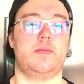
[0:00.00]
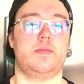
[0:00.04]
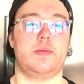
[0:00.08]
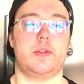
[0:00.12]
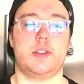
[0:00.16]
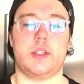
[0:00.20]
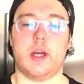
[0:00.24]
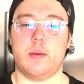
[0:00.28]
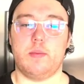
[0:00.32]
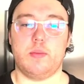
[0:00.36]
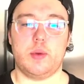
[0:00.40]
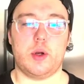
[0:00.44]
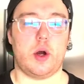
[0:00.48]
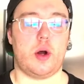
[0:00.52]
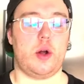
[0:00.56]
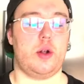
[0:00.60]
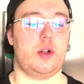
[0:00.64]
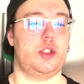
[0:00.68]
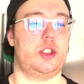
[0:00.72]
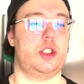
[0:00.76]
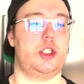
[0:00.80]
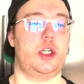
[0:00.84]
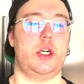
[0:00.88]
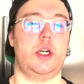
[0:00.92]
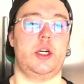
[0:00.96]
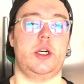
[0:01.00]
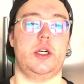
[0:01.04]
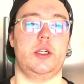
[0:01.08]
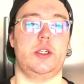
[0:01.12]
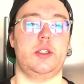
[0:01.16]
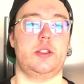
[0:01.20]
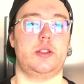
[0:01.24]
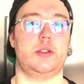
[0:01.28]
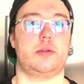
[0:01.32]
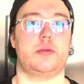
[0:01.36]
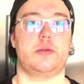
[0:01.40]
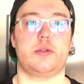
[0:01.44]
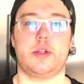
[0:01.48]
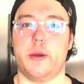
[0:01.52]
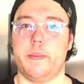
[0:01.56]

subcultures,